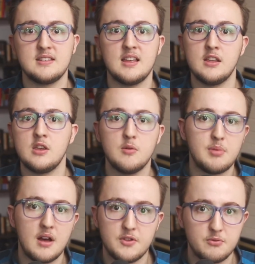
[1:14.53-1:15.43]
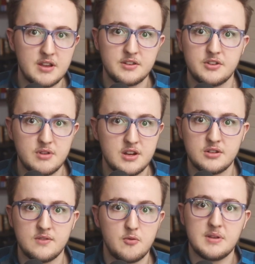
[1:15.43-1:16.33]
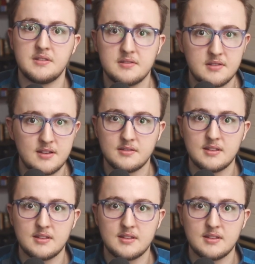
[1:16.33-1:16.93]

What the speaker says: telling you about the registration of a business license,